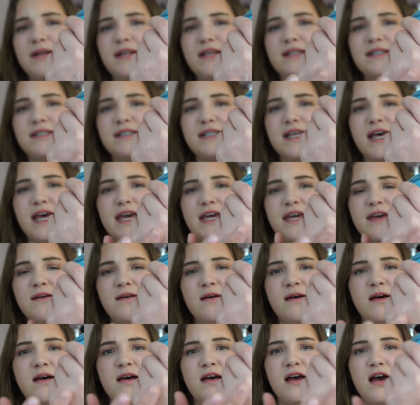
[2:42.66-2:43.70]
it. It's like
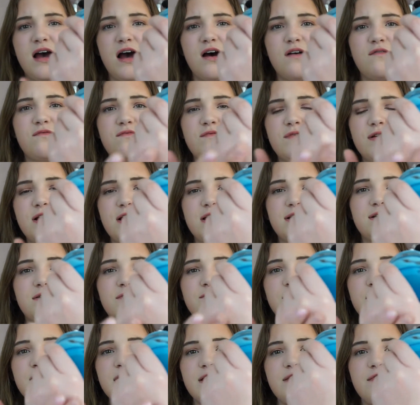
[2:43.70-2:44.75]
it's a
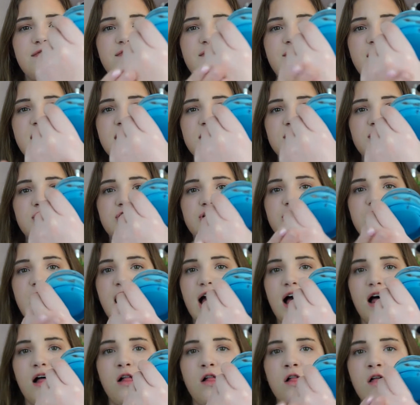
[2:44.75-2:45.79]
really thin
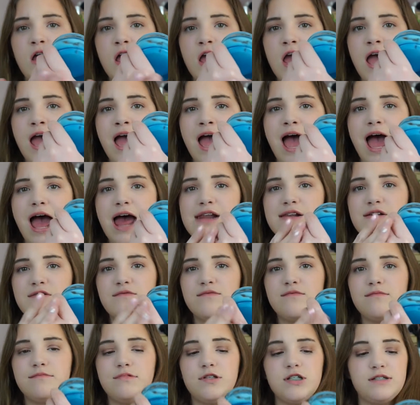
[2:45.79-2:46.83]
gel, and it
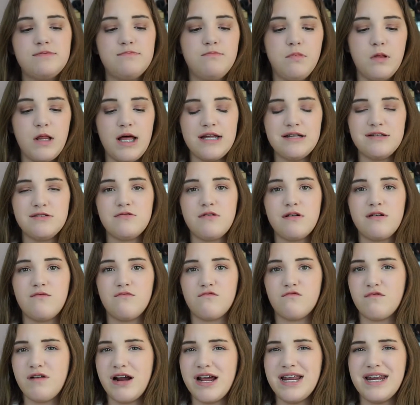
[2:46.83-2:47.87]
just blends like
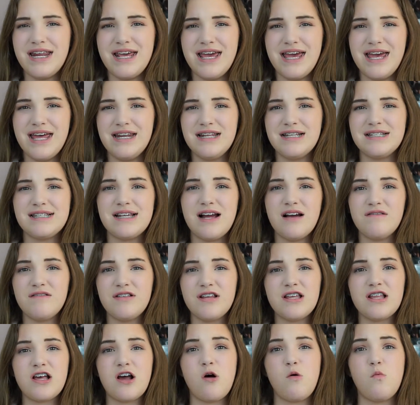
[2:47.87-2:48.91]
right in. It's not
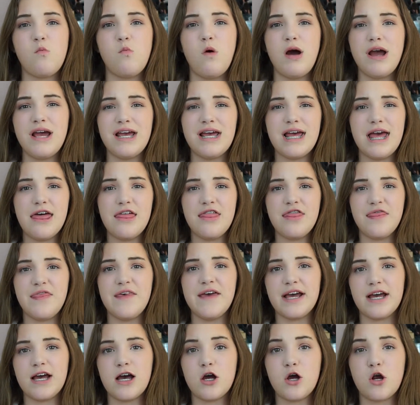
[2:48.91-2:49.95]
really like a white,
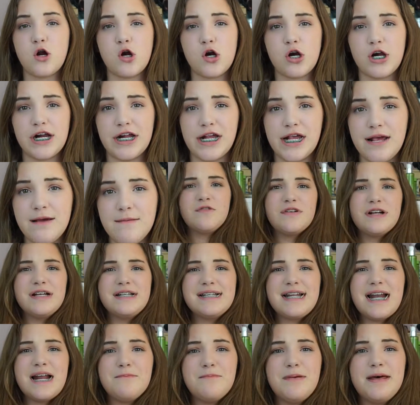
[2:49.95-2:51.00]
thick cream. The
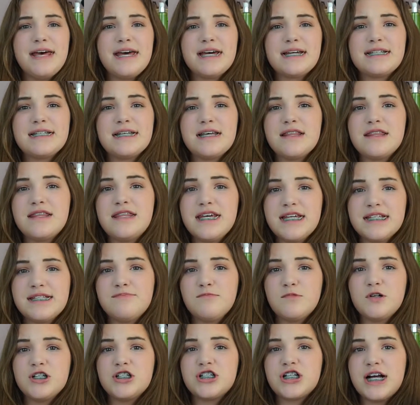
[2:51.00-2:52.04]
reason I picked this
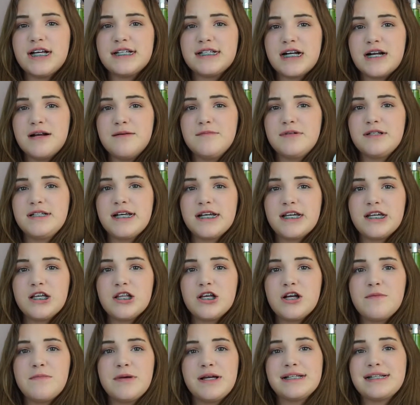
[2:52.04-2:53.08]
moisturizer in
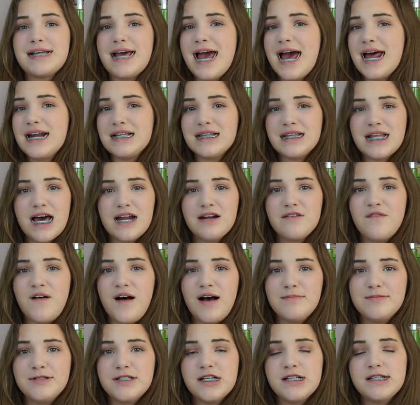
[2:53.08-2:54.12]
particular, because I had a lot of
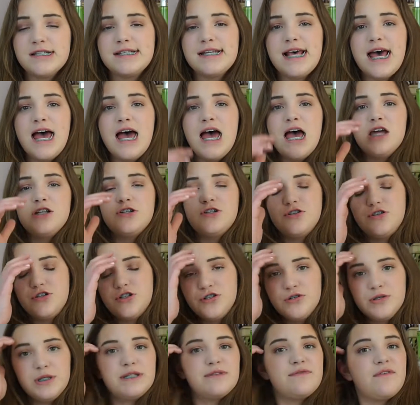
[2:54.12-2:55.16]
options to
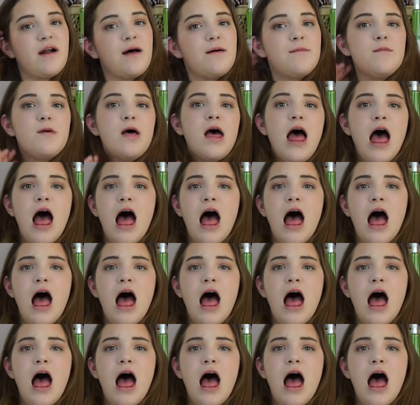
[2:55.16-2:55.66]
choose from.